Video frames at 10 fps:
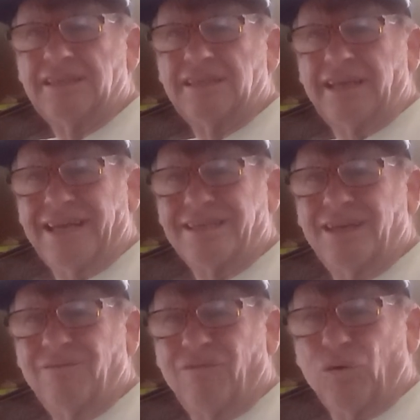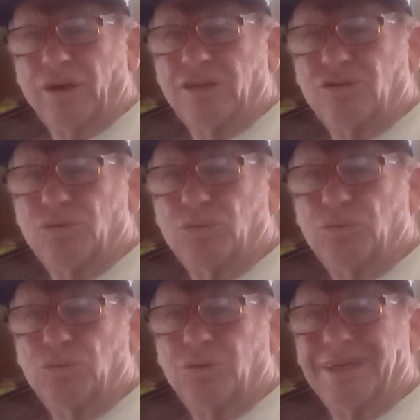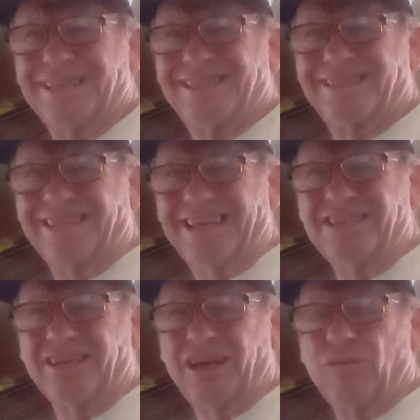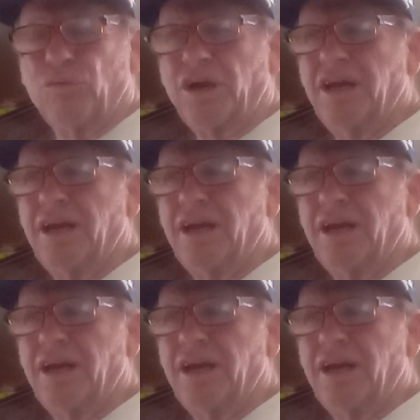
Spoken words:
1942 season. I'm working